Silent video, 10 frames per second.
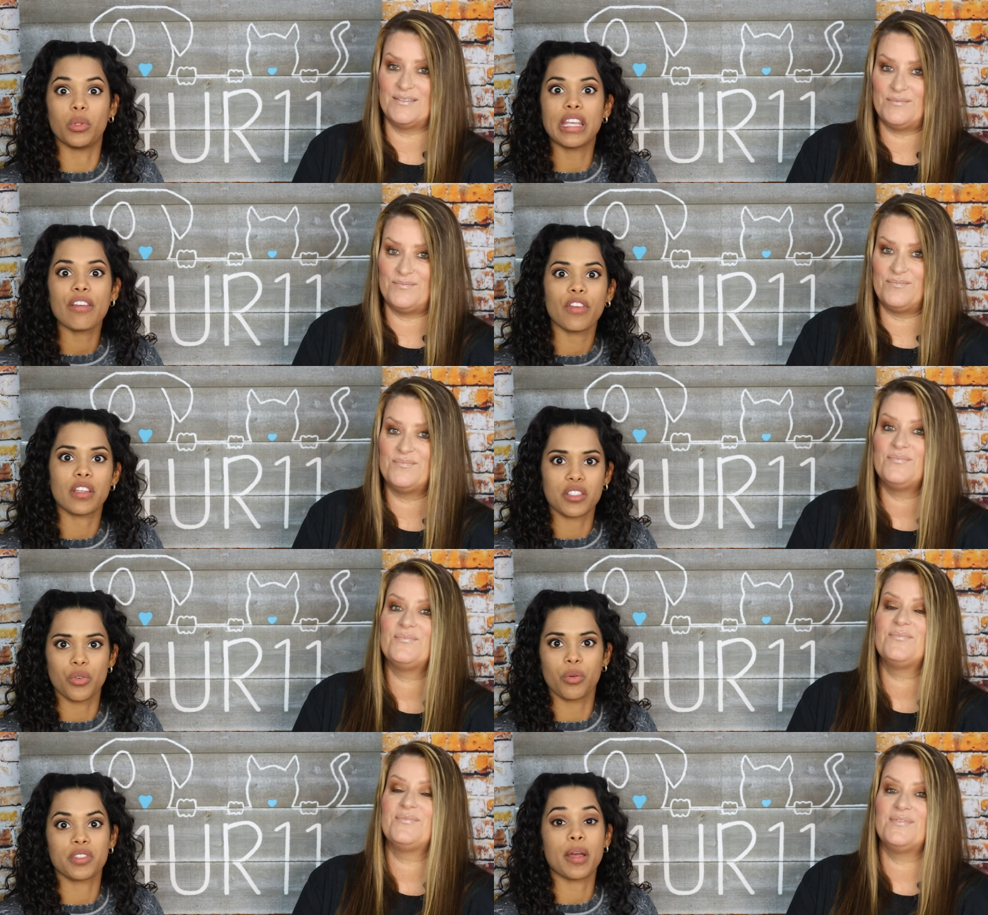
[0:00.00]
Speaker 1: you leaving.
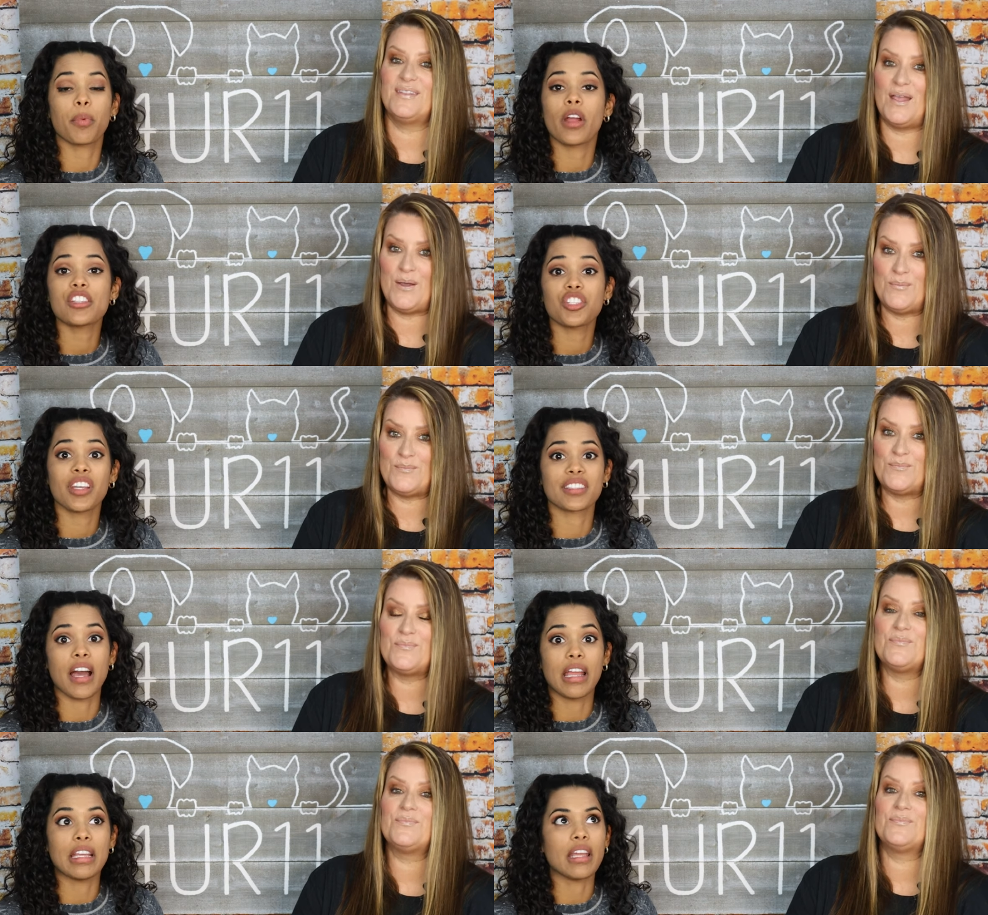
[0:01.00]
So separation yep.
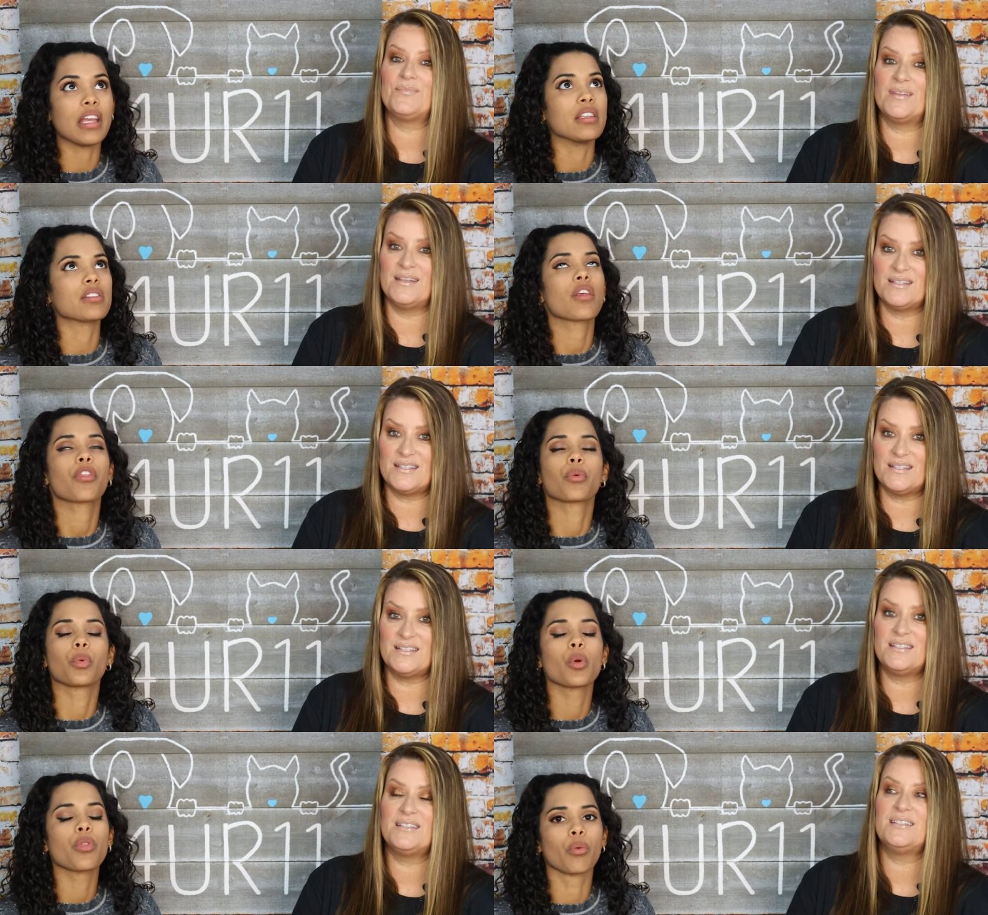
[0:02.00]
anxiety is
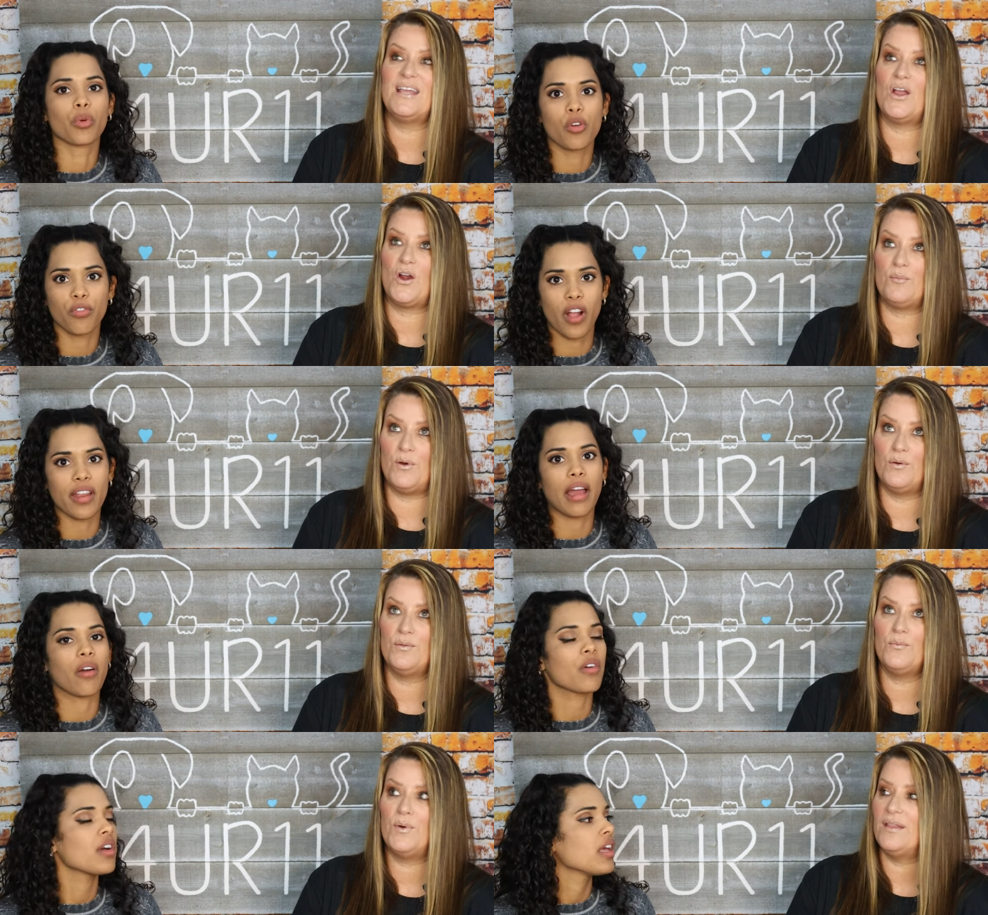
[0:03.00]
through the Terrible. roof right
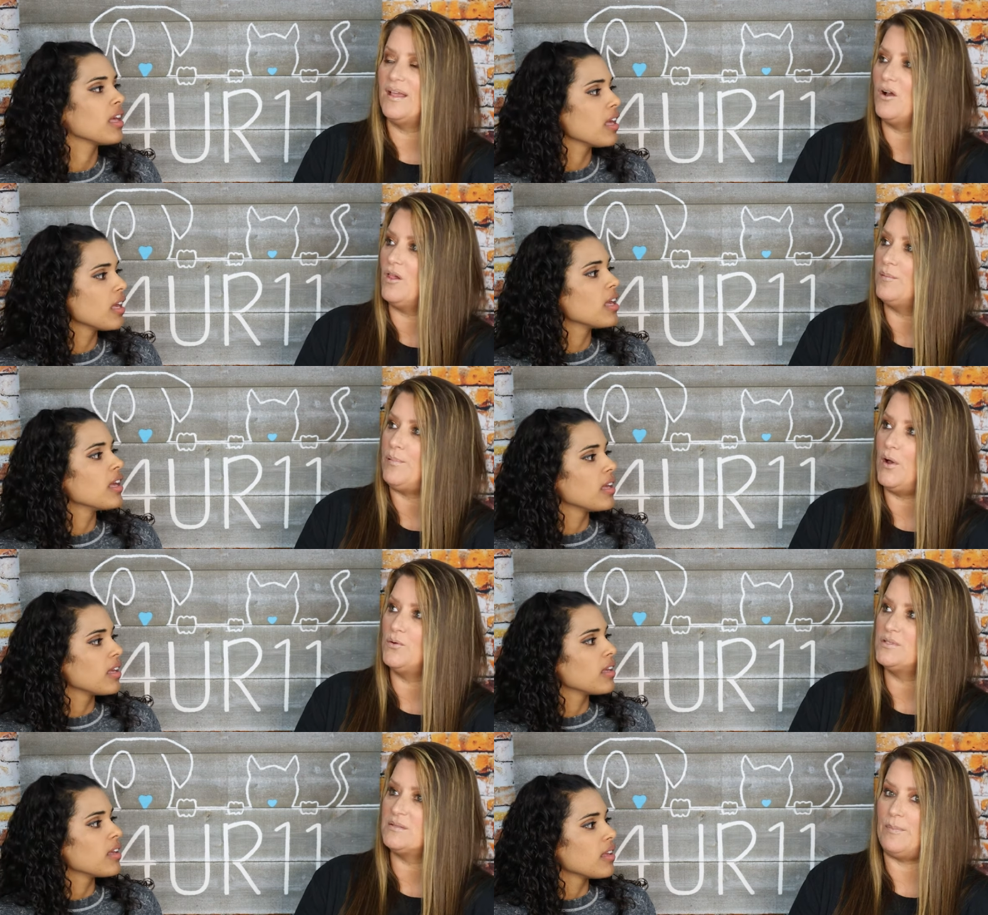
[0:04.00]
now.
Speaker 2: What do they call it?
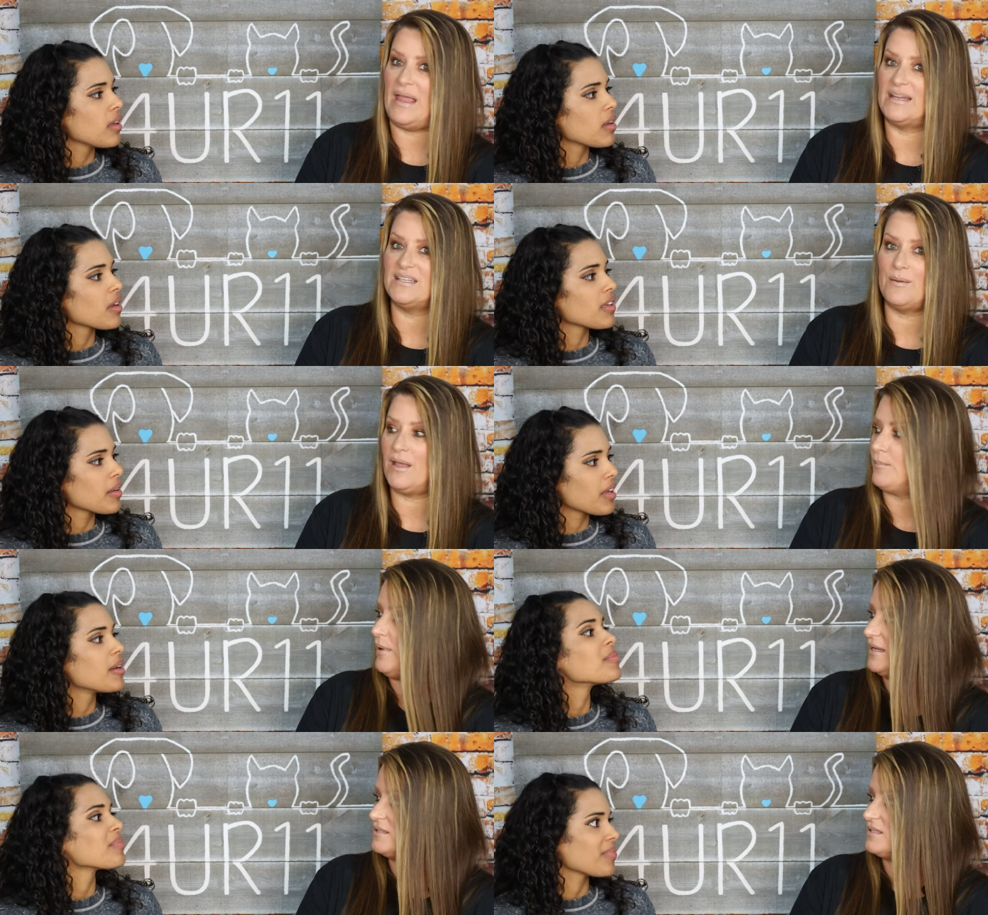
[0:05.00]
Post pandemic
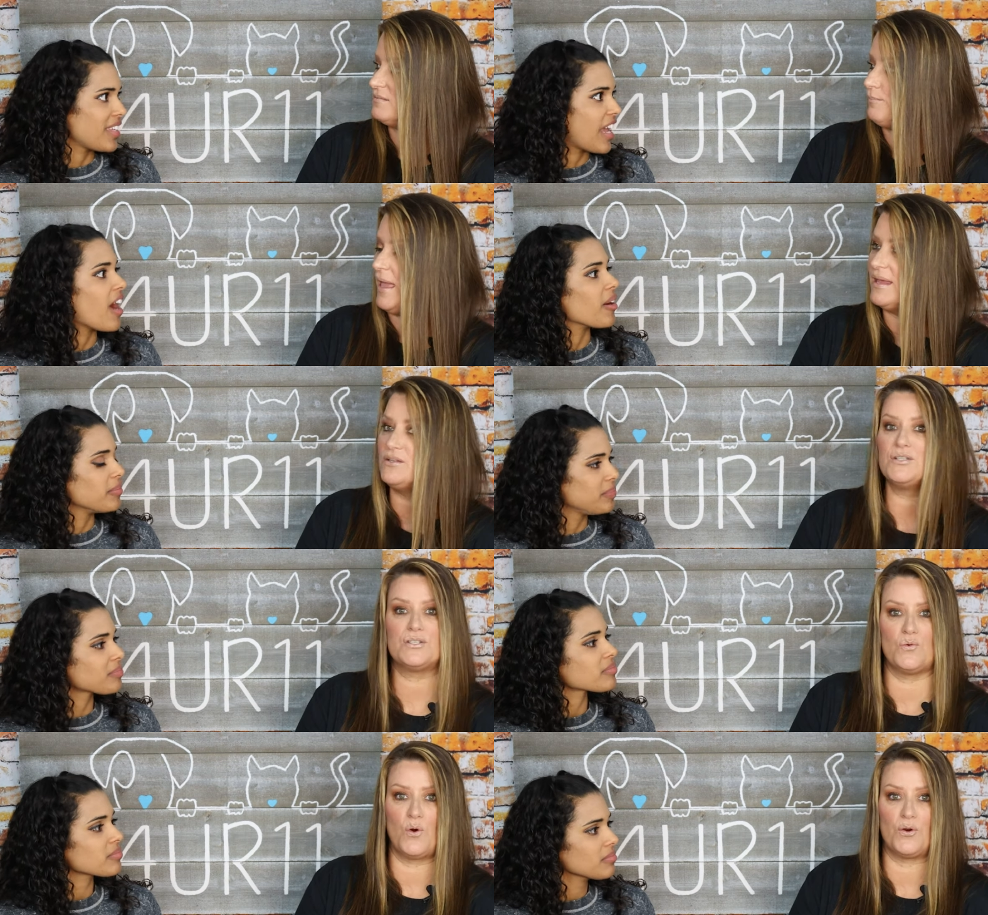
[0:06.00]
pest yeah. pet
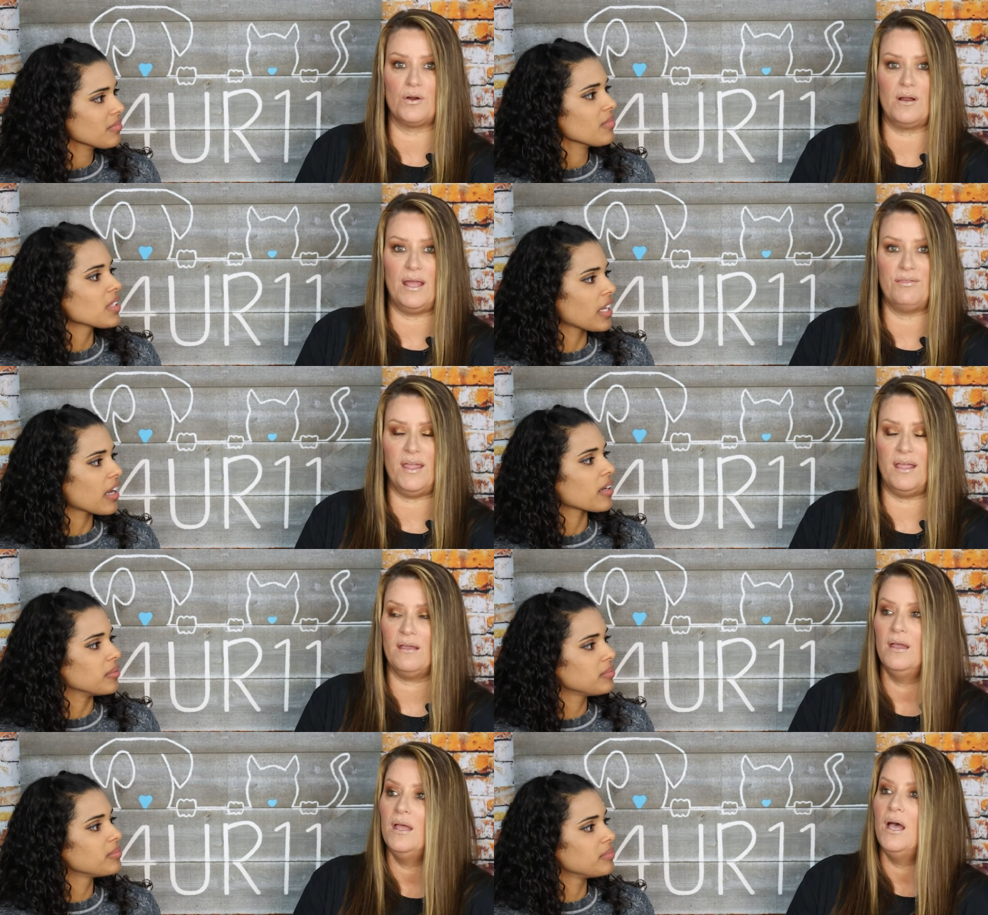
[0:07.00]
disorder, I yeah.
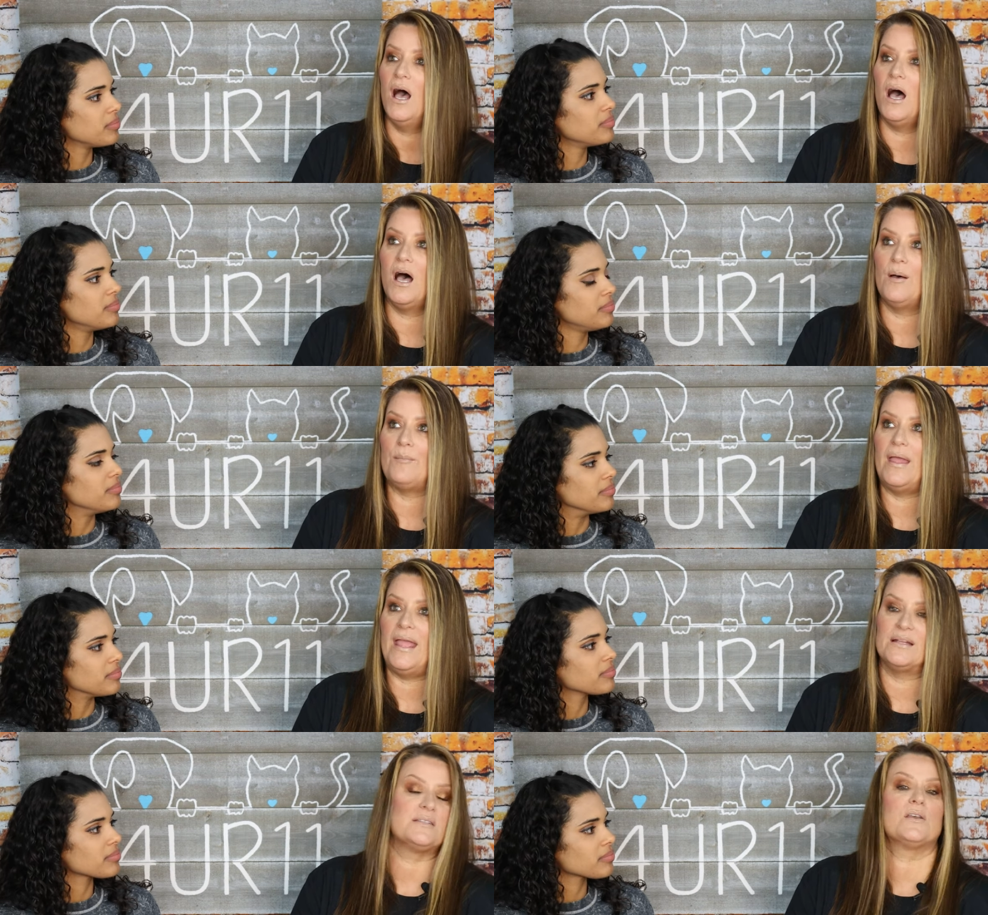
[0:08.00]
think. Um, mm-hmm.
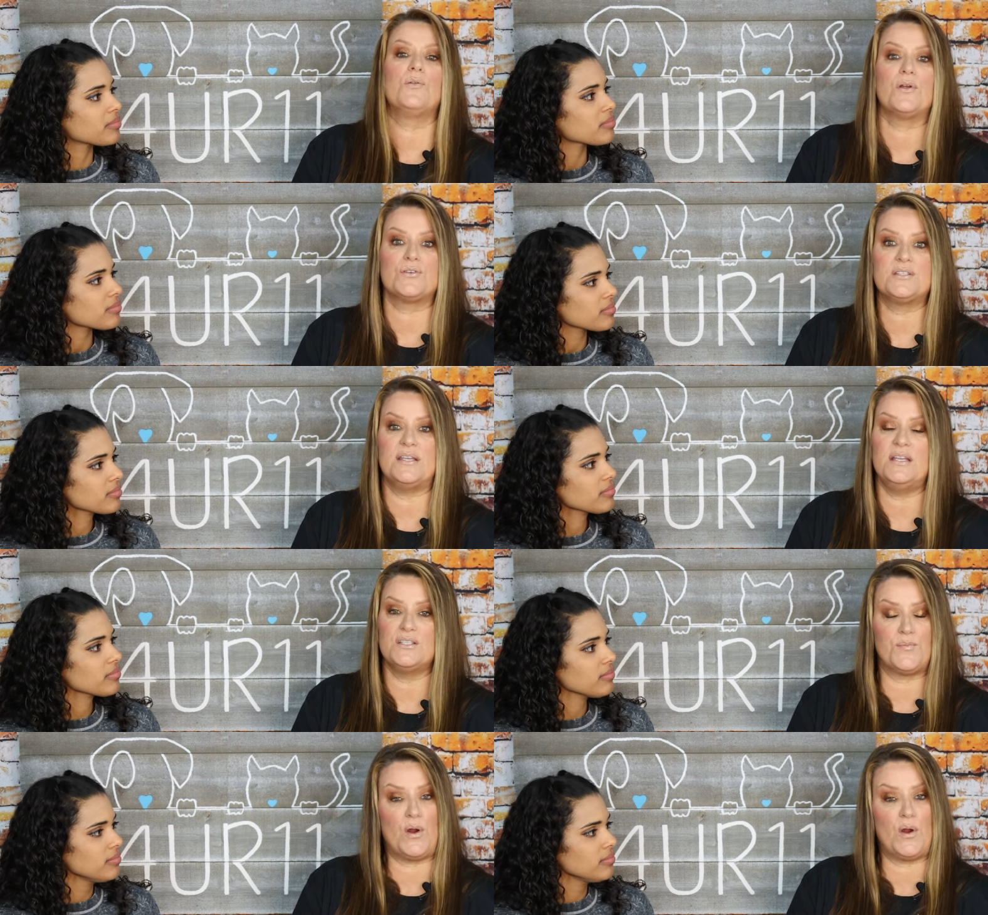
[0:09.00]
And so they're seeing